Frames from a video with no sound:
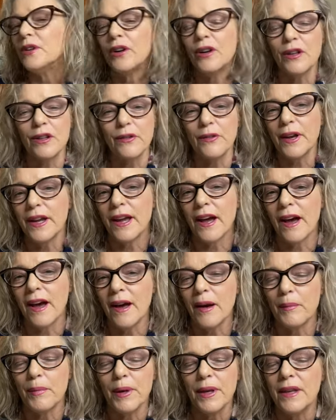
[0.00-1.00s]
All the way
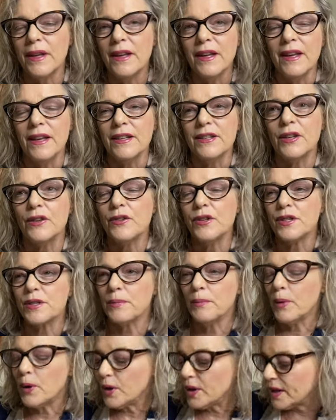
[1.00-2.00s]
up till this
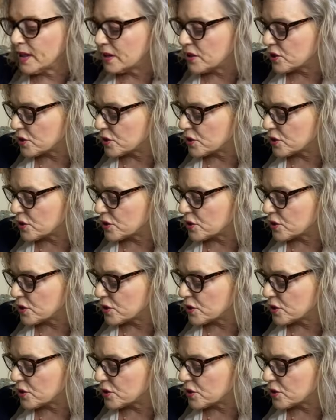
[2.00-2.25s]
morning,